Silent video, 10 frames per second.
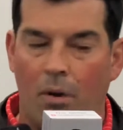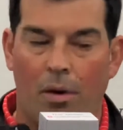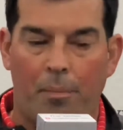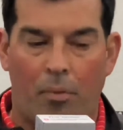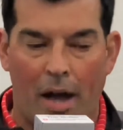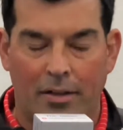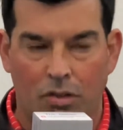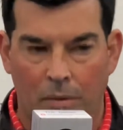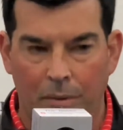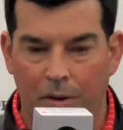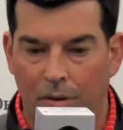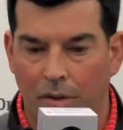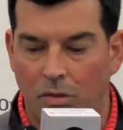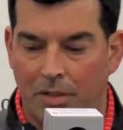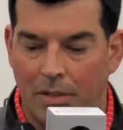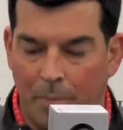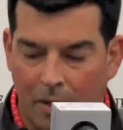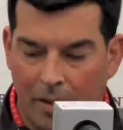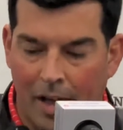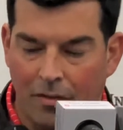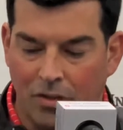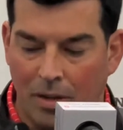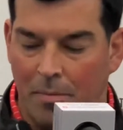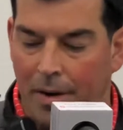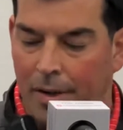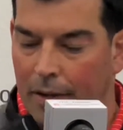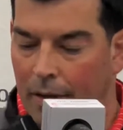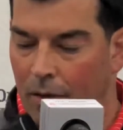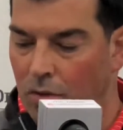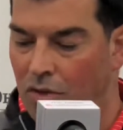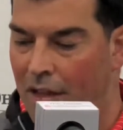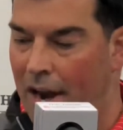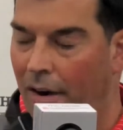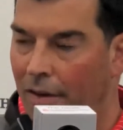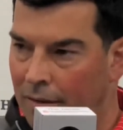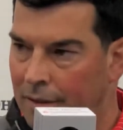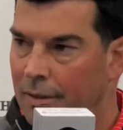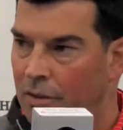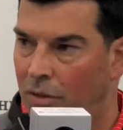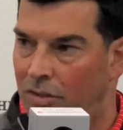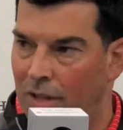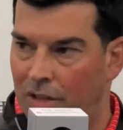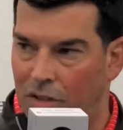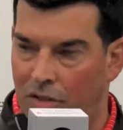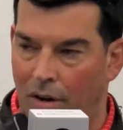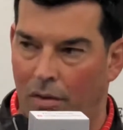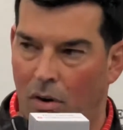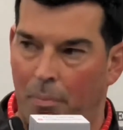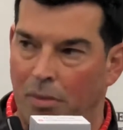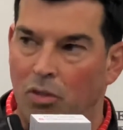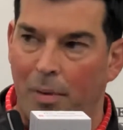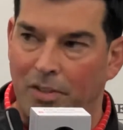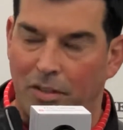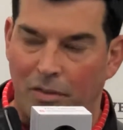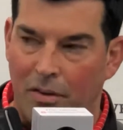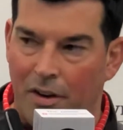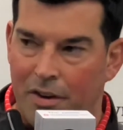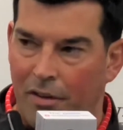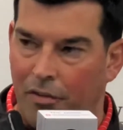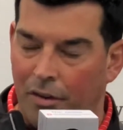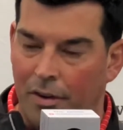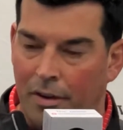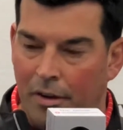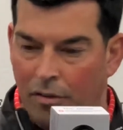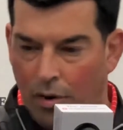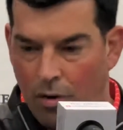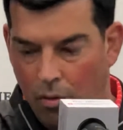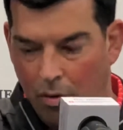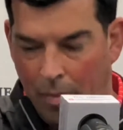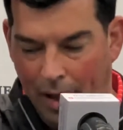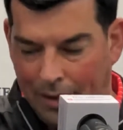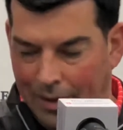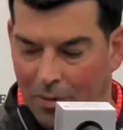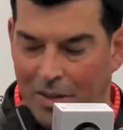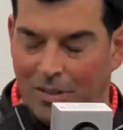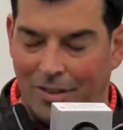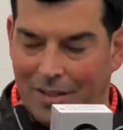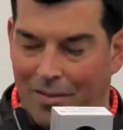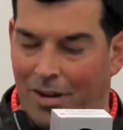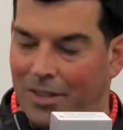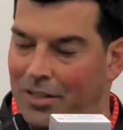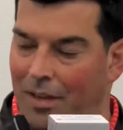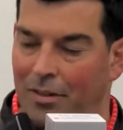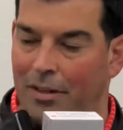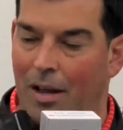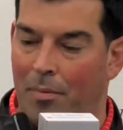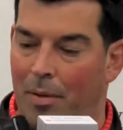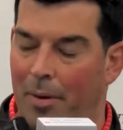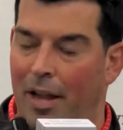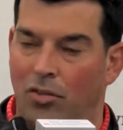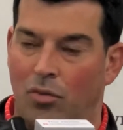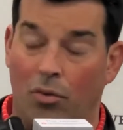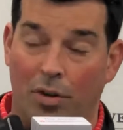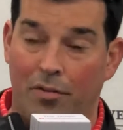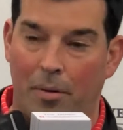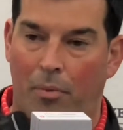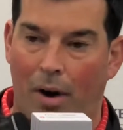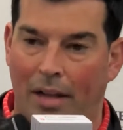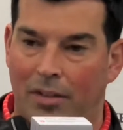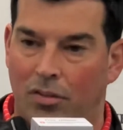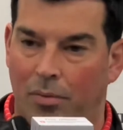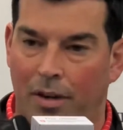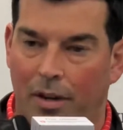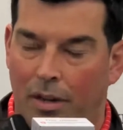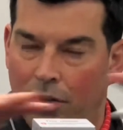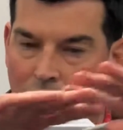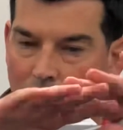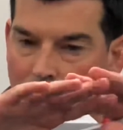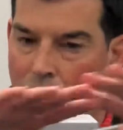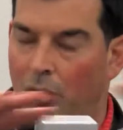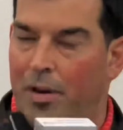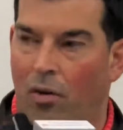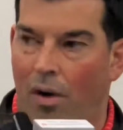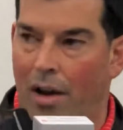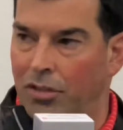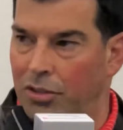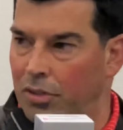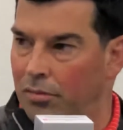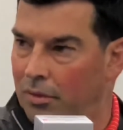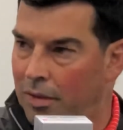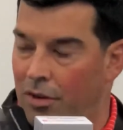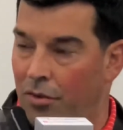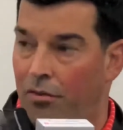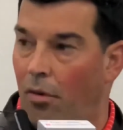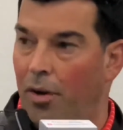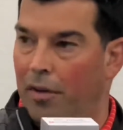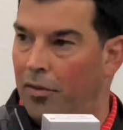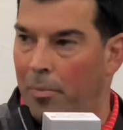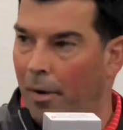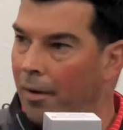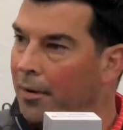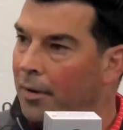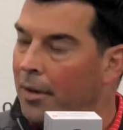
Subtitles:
Well, in practice, what we do is we typically have somebody who's there, so it's not just you're out in open space. It's very, very different for a quarterback, like when he's on 7-on-7 coming up in high school, or even in practice, when there's nobody around you and you're throwing a football.